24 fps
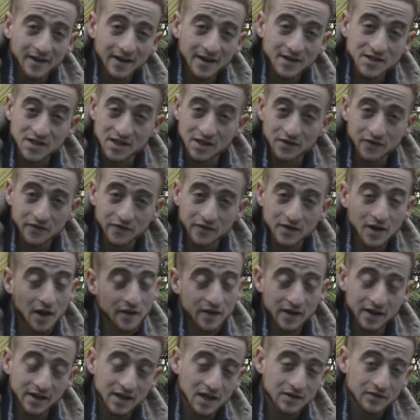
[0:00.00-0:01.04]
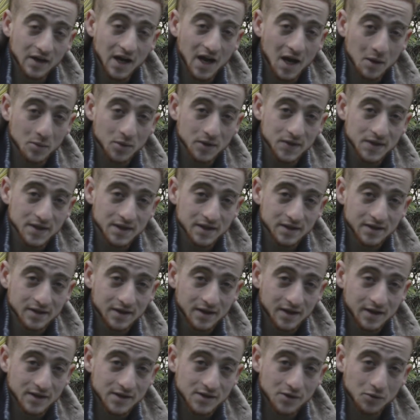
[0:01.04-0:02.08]
as if nothing had ever happened.
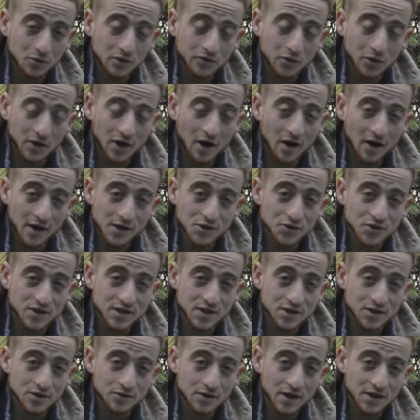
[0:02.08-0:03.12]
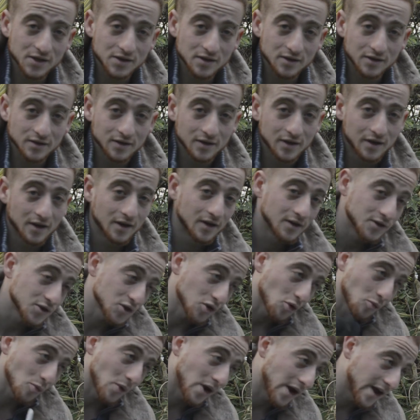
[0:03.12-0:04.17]
So we've got a Hydra situation.
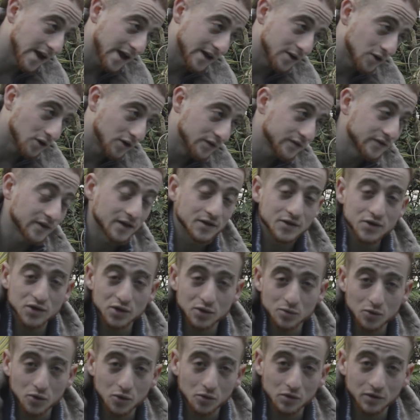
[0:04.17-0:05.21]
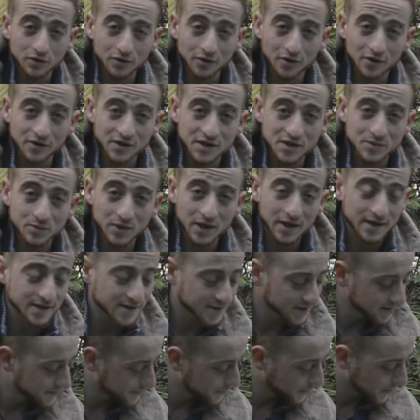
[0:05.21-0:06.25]
Chop my head off and 2 more will grow in its
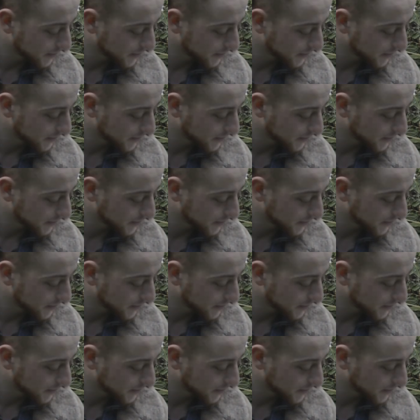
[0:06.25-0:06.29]
place.